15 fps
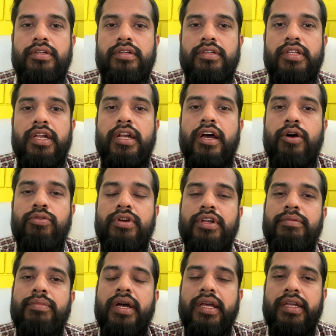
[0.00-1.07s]
Then how can
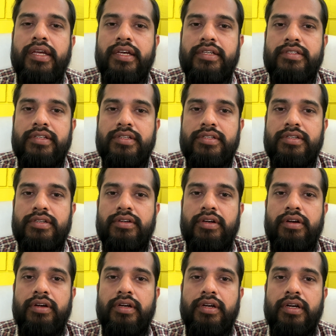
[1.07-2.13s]
Maya exist
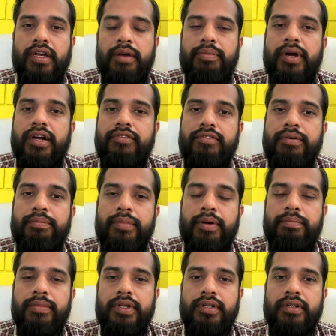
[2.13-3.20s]
apart from
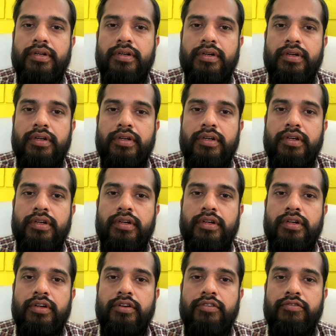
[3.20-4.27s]
Brahman?
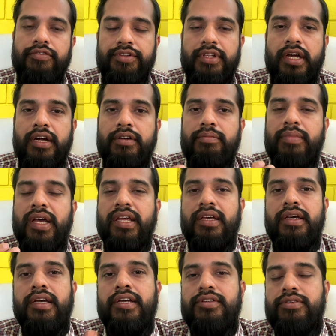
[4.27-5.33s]
For that, Maya
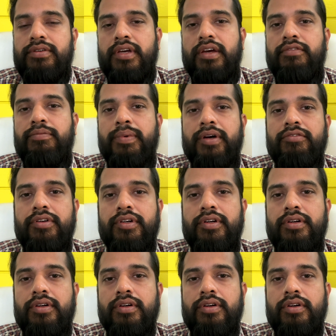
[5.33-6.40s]
has to have power.
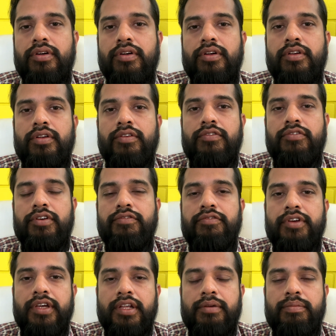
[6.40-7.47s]
From
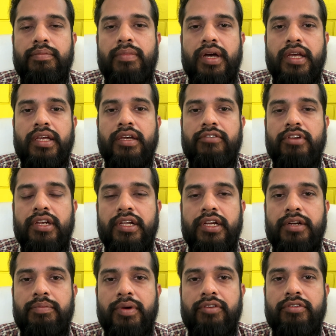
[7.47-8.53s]
where Maya will
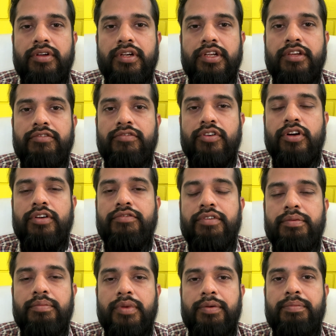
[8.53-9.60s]
get power if not
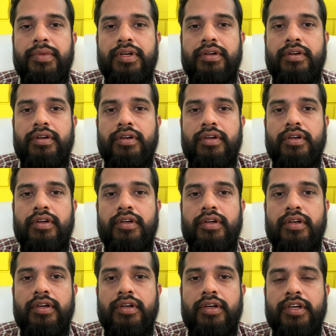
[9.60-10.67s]
from Brahman?
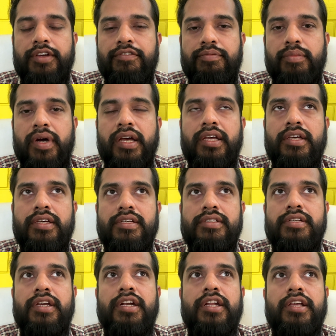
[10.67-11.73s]
If Maya is
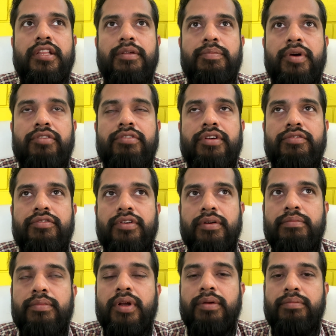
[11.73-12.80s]
getting the power
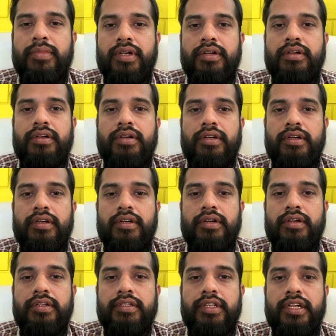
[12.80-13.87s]
from Brahman,
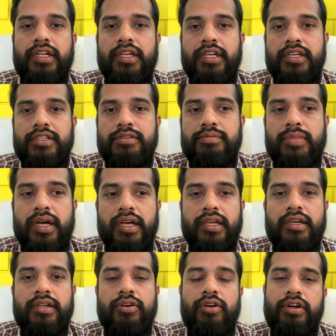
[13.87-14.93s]
then is
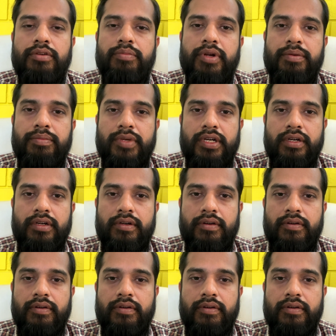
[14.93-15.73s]
Maya not Brahman?